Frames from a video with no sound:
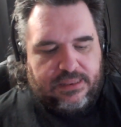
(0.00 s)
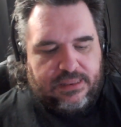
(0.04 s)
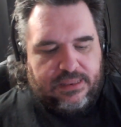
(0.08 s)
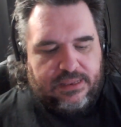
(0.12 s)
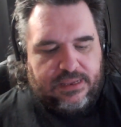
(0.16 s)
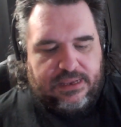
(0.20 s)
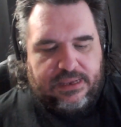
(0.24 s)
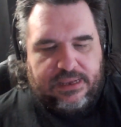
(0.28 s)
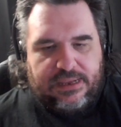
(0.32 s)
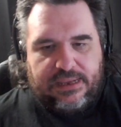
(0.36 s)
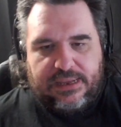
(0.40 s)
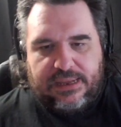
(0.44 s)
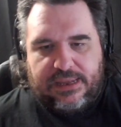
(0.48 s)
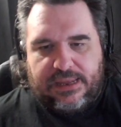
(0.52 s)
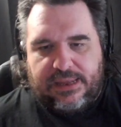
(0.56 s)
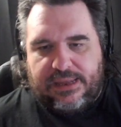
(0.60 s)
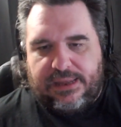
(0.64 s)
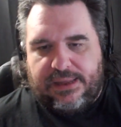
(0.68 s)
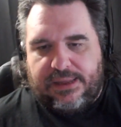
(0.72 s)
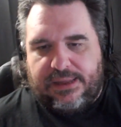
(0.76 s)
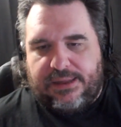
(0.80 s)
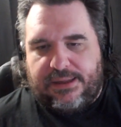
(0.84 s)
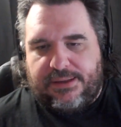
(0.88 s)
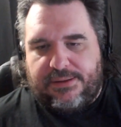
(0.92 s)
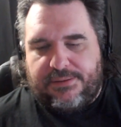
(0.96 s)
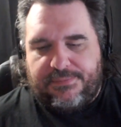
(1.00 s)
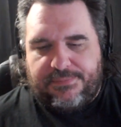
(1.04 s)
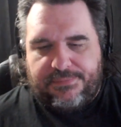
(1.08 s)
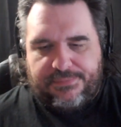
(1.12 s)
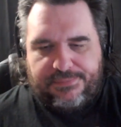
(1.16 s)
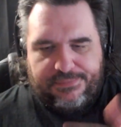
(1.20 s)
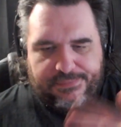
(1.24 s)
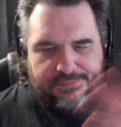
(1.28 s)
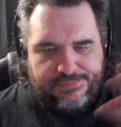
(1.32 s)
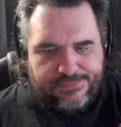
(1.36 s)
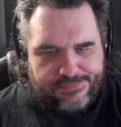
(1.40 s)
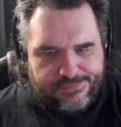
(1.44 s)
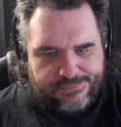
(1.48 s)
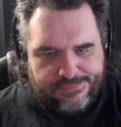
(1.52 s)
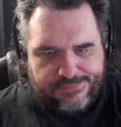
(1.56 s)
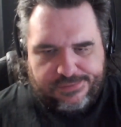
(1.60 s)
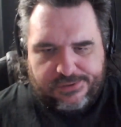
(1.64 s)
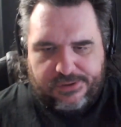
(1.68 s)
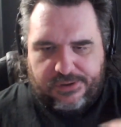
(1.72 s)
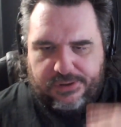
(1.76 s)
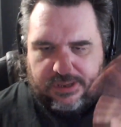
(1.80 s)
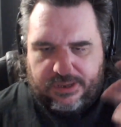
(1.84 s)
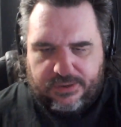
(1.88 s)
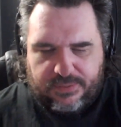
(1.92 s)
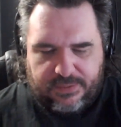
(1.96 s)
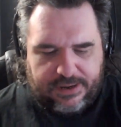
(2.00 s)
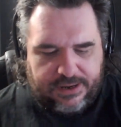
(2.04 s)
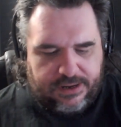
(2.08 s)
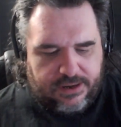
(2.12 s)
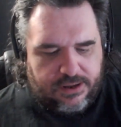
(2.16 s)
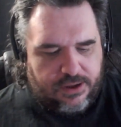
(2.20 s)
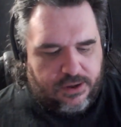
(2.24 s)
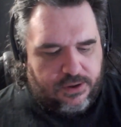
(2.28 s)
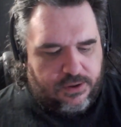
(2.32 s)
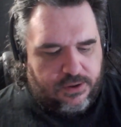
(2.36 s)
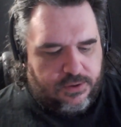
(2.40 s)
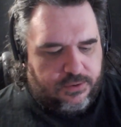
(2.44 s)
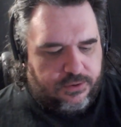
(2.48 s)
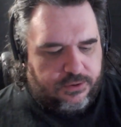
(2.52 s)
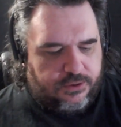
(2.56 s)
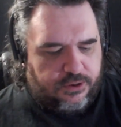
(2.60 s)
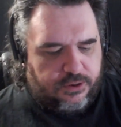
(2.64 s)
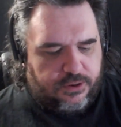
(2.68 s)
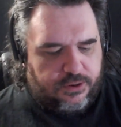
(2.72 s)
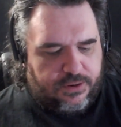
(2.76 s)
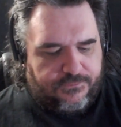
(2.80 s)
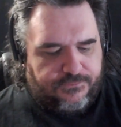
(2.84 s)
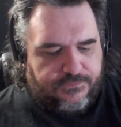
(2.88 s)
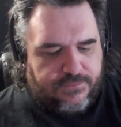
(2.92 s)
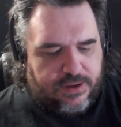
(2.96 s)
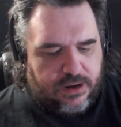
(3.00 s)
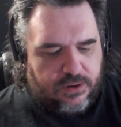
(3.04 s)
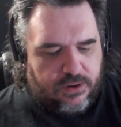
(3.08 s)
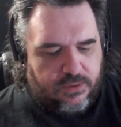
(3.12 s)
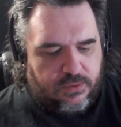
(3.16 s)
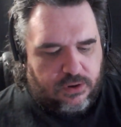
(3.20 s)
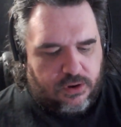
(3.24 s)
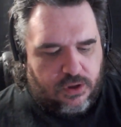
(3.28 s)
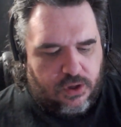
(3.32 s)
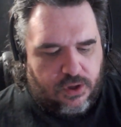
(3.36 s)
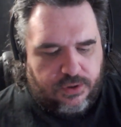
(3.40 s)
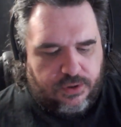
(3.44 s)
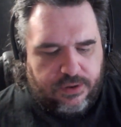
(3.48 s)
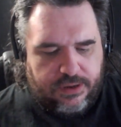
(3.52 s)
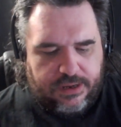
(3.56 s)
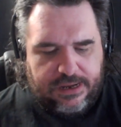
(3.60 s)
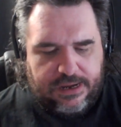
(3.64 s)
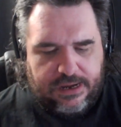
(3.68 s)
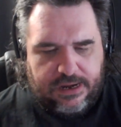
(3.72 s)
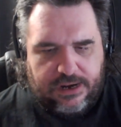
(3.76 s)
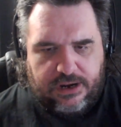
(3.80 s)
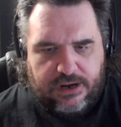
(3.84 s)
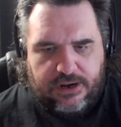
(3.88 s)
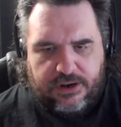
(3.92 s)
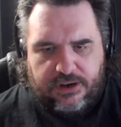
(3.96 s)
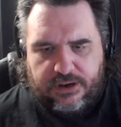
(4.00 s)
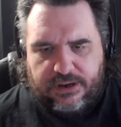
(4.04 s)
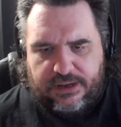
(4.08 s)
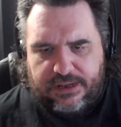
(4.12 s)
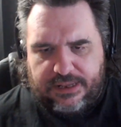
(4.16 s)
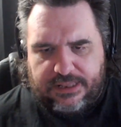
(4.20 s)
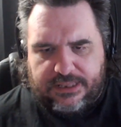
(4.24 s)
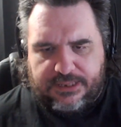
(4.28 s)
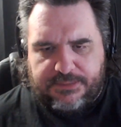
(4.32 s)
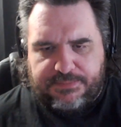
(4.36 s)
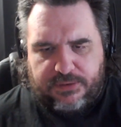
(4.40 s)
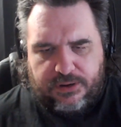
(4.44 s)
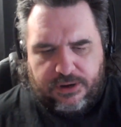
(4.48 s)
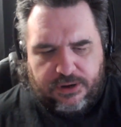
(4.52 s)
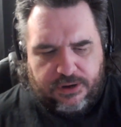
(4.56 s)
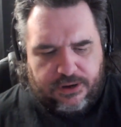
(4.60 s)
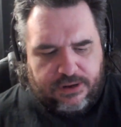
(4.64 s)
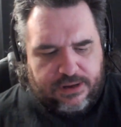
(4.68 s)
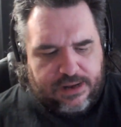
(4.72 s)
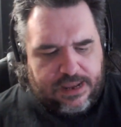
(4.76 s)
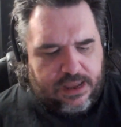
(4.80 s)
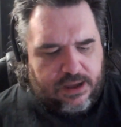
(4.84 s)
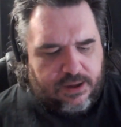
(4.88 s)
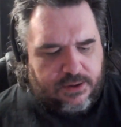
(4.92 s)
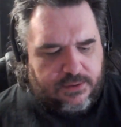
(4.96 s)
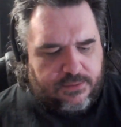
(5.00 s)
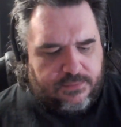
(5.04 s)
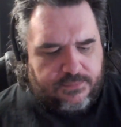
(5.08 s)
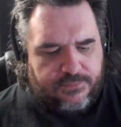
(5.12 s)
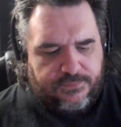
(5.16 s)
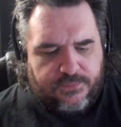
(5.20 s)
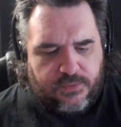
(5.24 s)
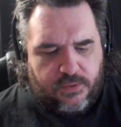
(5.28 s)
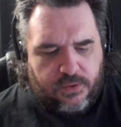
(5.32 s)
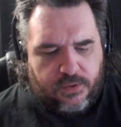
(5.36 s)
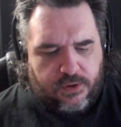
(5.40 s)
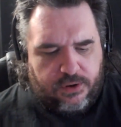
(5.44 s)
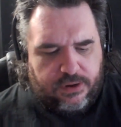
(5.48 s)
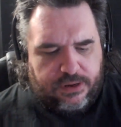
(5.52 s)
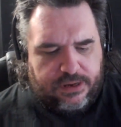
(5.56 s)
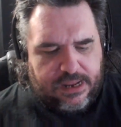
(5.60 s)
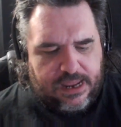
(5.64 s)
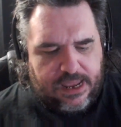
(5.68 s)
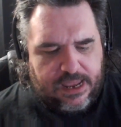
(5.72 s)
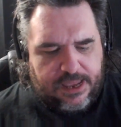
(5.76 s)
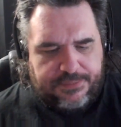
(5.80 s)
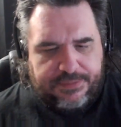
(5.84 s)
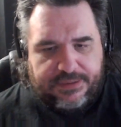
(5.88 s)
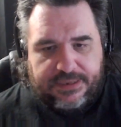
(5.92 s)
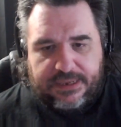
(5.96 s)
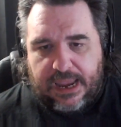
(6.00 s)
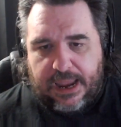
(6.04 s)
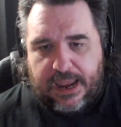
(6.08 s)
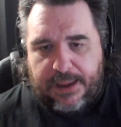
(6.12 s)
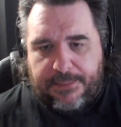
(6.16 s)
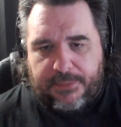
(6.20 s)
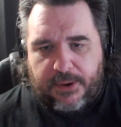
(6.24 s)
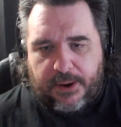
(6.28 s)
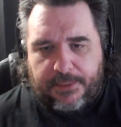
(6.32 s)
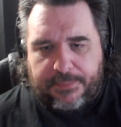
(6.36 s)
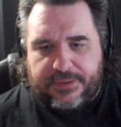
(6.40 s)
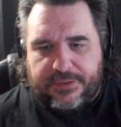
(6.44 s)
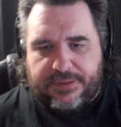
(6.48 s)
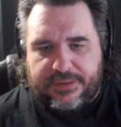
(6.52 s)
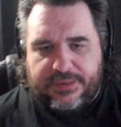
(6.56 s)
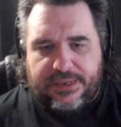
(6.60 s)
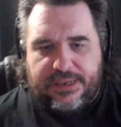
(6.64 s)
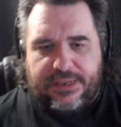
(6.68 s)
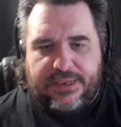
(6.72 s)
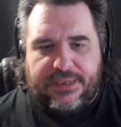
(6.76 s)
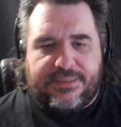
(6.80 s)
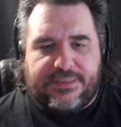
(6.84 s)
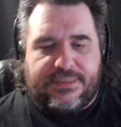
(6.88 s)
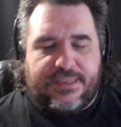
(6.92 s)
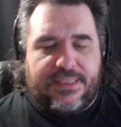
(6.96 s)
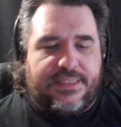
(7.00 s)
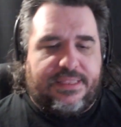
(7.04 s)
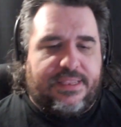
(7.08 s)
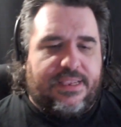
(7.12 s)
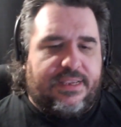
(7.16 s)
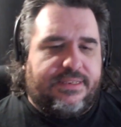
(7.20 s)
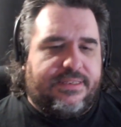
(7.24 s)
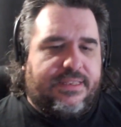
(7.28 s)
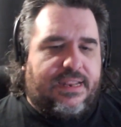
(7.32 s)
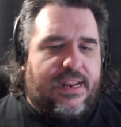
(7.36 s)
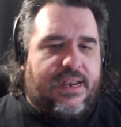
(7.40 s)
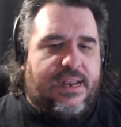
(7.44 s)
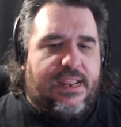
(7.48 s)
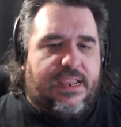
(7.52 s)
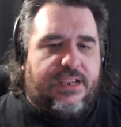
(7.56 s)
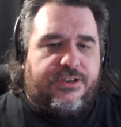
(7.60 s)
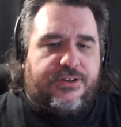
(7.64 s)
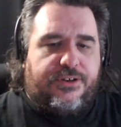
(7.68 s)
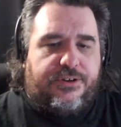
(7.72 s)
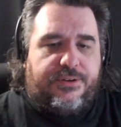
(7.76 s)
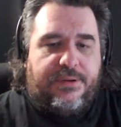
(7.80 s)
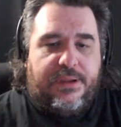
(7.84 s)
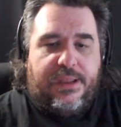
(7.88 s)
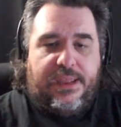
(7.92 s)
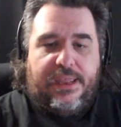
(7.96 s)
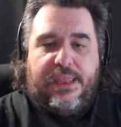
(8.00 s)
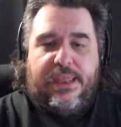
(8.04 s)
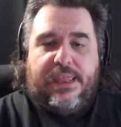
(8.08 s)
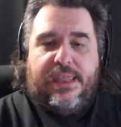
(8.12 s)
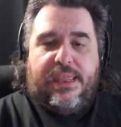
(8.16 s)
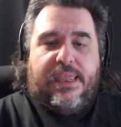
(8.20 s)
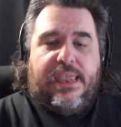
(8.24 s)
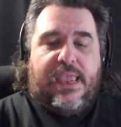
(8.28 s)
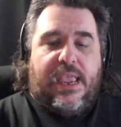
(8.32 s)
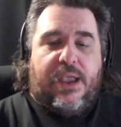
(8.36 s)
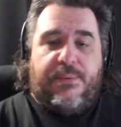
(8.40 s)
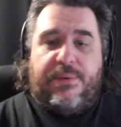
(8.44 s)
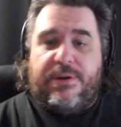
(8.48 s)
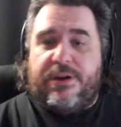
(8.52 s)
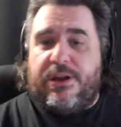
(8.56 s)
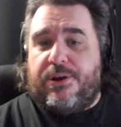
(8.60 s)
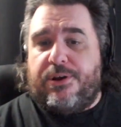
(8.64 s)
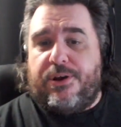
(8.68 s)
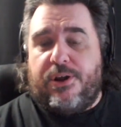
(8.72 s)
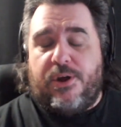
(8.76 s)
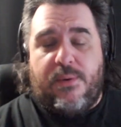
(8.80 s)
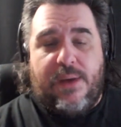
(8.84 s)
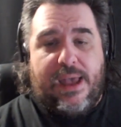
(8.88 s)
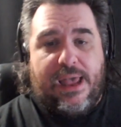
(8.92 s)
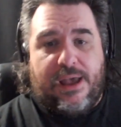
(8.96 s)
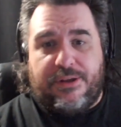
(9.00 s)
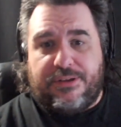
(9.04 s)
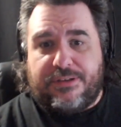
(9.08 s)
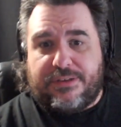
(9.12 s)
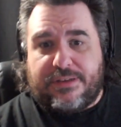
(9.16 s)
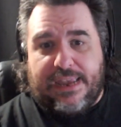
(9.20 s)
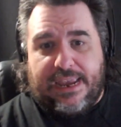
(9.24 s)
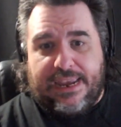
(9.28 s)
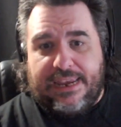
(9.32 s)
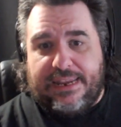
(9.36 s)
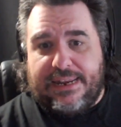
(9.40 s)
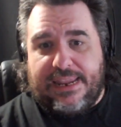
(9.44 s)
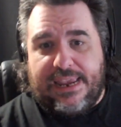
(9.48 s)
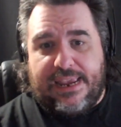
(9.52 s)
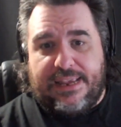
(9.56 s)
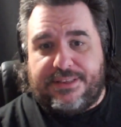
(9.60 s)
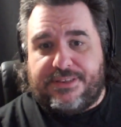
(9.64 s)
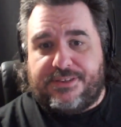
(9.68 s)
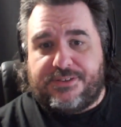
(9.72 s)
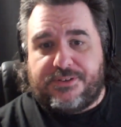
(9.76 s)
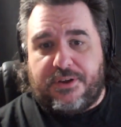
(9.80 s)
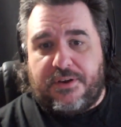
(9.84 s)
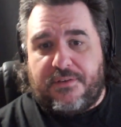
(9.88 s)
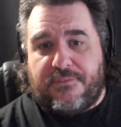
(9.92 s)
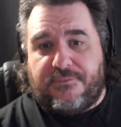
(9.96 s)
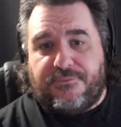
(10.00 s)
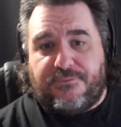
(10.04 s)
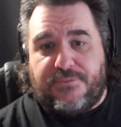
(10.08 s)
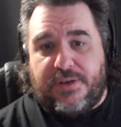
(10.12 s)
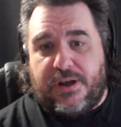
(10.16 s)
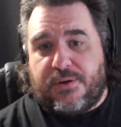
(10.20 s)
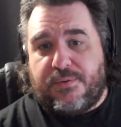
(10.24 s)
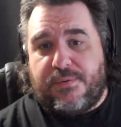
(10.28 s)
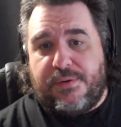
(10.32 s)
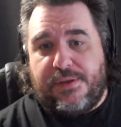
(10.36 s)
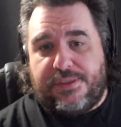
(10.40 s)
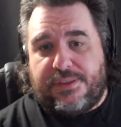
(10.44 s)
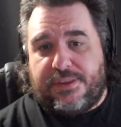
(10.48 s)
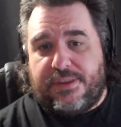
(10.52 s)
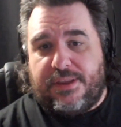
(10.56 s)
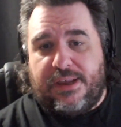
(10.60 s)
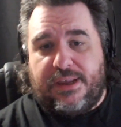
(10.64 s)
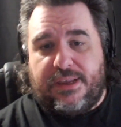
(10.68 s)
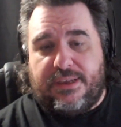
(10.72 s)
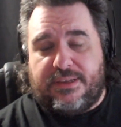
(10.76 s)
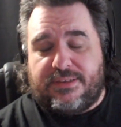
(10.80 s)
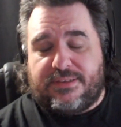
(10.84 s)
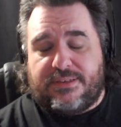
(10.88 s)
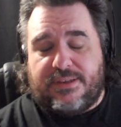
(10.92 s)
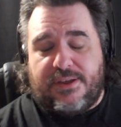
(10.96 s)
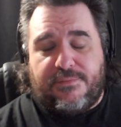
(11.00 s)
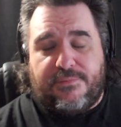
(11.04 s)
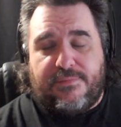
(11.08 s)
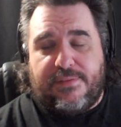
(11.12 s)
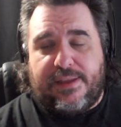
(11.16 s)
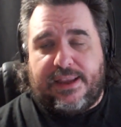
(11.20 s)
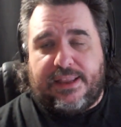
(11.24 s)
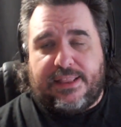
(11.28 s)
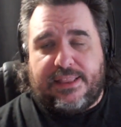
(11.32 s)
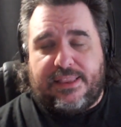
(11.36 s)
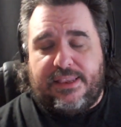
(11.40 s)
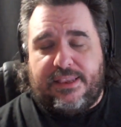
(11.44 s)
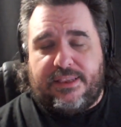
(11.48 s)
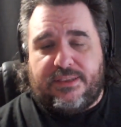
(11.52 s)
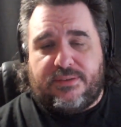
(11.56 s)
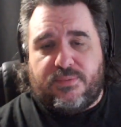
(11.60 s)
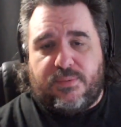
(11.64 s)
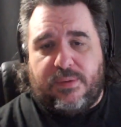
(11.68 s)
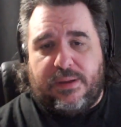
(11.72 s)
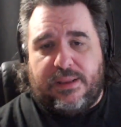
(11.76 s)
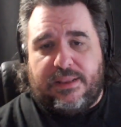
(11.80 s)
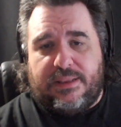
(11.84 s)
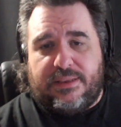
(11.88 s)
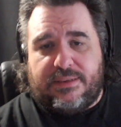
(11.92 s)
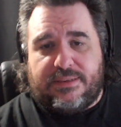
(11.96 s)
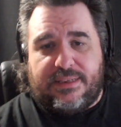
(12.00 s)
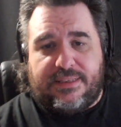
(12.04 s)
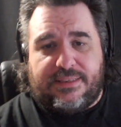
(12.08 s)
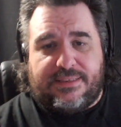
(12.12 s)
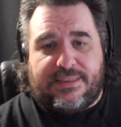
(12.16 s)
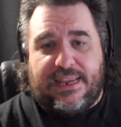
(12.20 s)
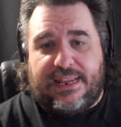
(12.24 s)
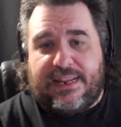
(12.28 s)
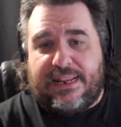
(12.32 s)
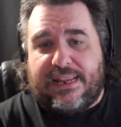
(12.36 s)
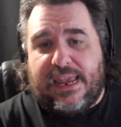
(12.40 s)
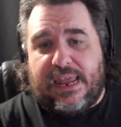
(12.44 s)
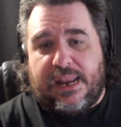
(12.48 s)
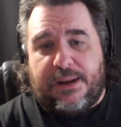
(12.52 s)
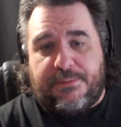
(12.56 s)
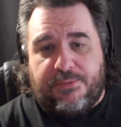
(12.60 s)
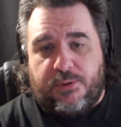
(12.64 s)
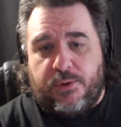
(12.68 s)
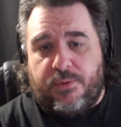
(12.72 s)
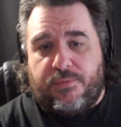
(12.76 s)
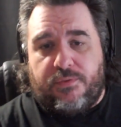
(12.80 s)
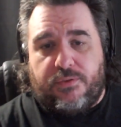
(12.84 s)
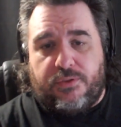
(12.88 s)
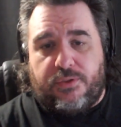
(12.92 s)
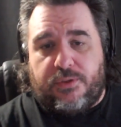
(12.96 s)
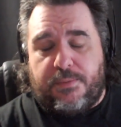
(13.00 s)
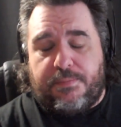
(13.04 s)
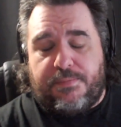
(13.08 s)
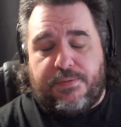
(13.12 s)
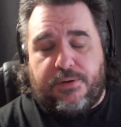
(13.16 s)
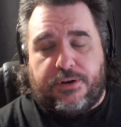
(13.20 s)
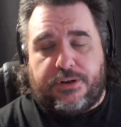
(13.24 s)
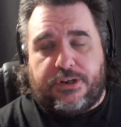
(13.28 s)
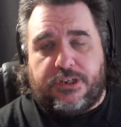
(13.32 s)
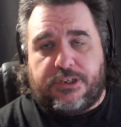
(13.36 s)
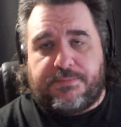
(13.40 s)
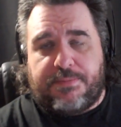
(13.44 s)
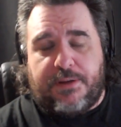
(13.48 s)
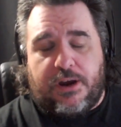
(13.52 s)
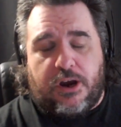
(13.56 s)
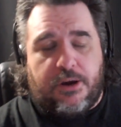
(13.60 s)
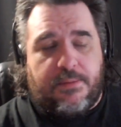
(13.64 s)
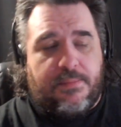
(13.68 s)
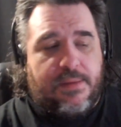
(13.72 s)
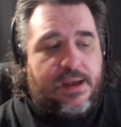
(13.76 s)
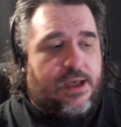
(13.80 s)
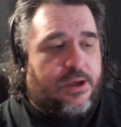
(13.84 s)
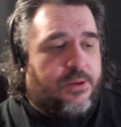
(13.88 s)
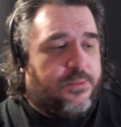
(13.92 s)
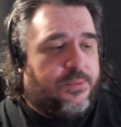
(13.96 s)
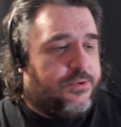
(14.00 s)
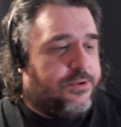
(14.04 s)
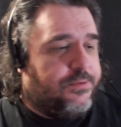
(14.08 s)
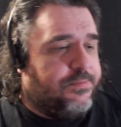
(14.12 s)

the so this way you know you can follow along here. It's blurred out for DMCA purposes and things of that nature. And we don't know how Skydance is gonna fuck with stuff like this since they got approval to purchase Paramount.